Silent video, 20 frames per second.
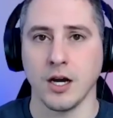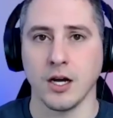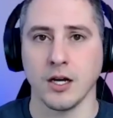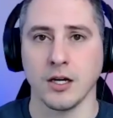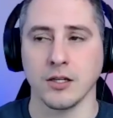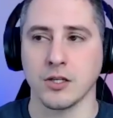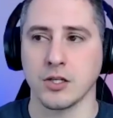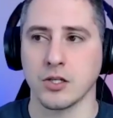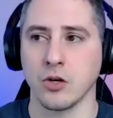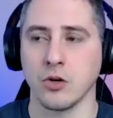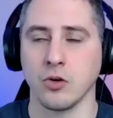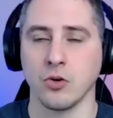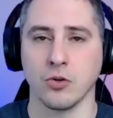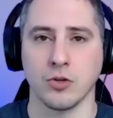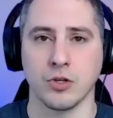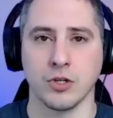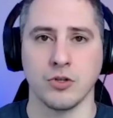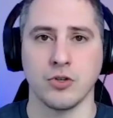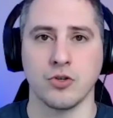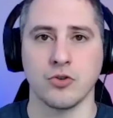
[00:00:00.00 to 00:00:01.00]
So
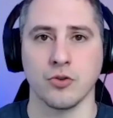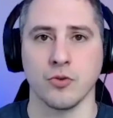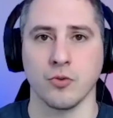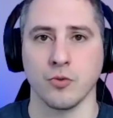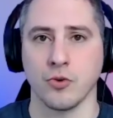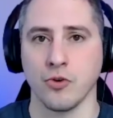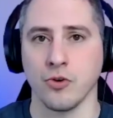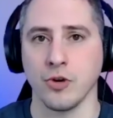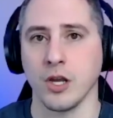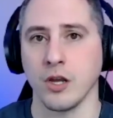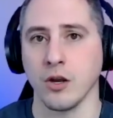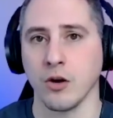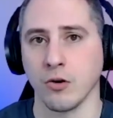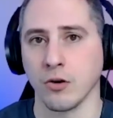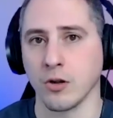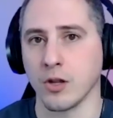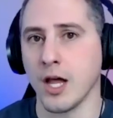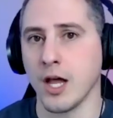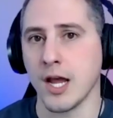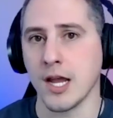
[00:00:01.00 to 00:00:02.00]
to create your own
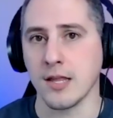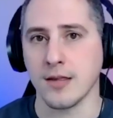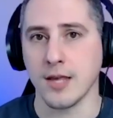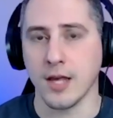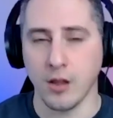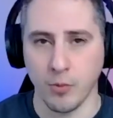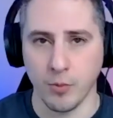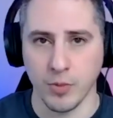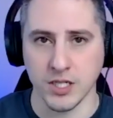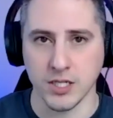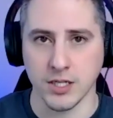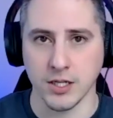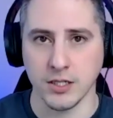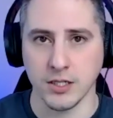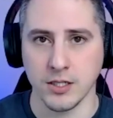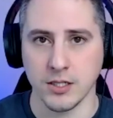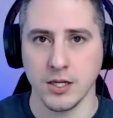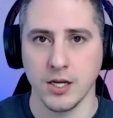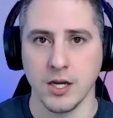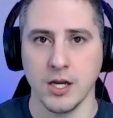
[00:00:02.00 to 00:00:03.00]
clientele
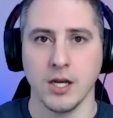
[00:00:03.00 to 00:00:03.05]
business.